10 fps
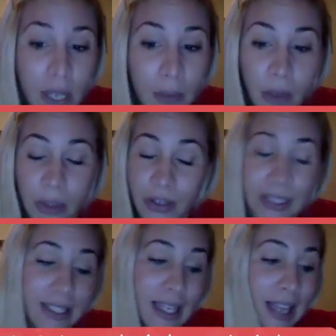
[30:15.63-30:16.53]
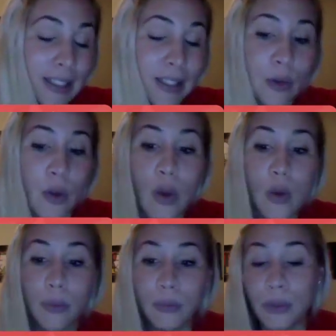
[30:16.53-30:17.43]
outlet, whether it's dance,
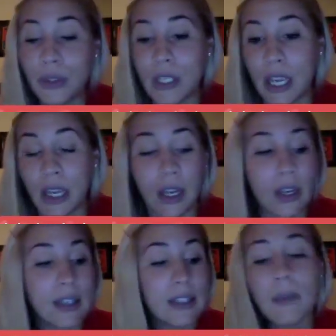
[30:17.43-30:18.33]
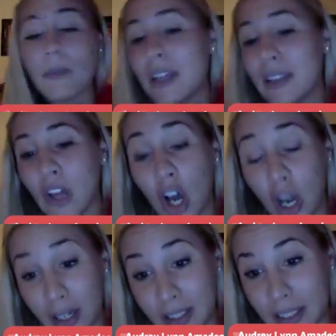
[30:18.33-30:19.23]
music, something in the
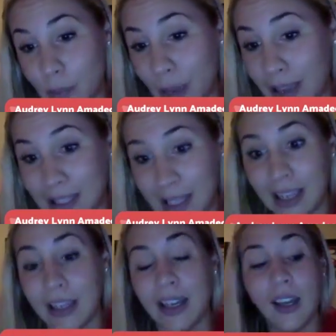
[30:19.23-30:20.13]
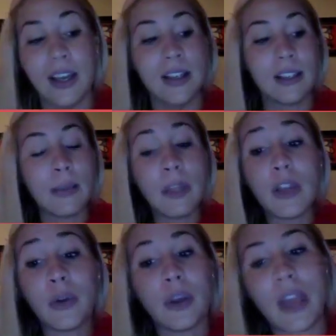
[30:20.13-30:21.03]
arts, painting,
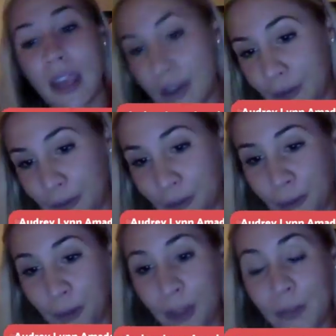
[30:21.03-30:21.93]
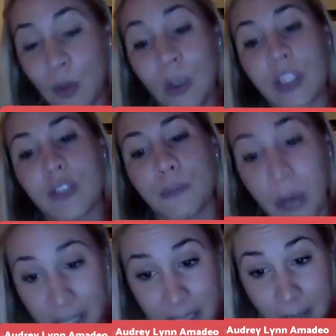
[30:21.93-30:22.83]
something creative for them to
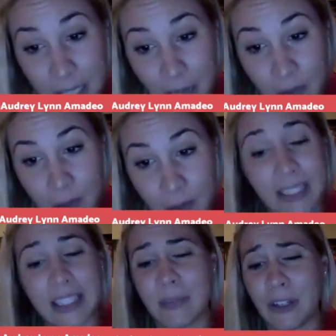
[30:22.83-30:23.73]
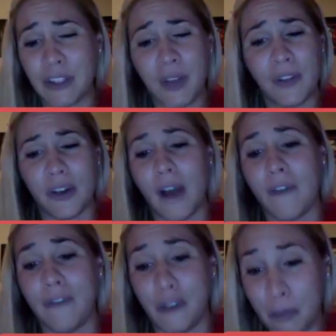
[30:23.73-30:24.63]
express themselves. Because especially if they're
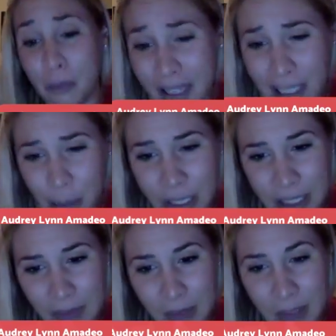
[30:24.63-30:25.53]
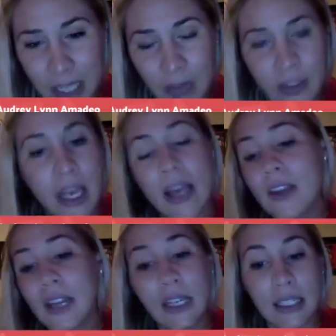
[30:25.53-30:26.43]
not verbally expressing themselves,
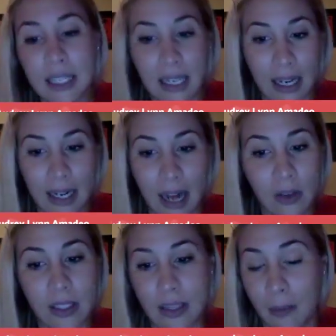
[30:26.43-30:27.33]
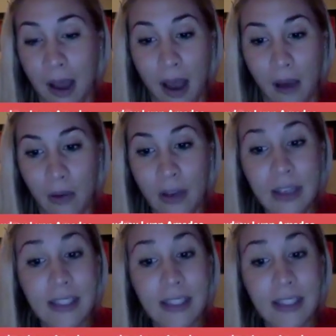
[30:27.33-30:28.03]
they need to let it out somehow.